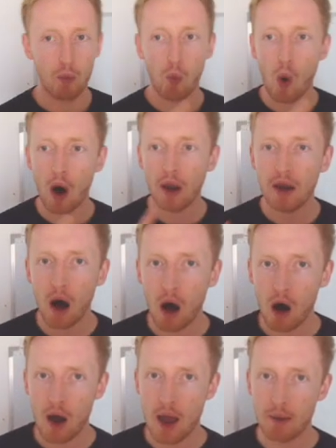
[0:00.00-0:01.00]
1
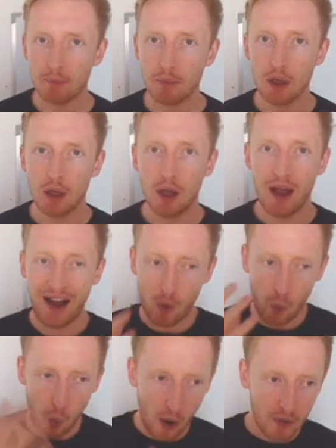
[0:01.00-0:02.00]
RM, our
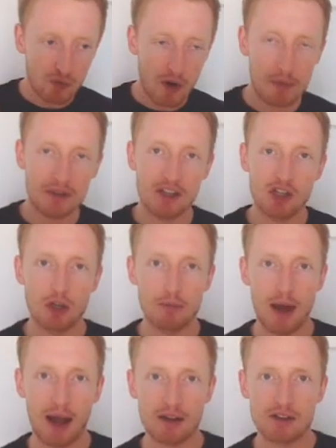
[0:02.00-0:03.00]
one repetition
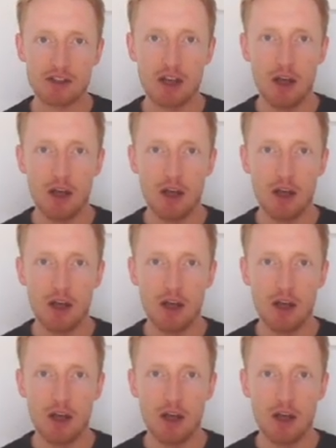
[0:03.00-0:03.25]
max.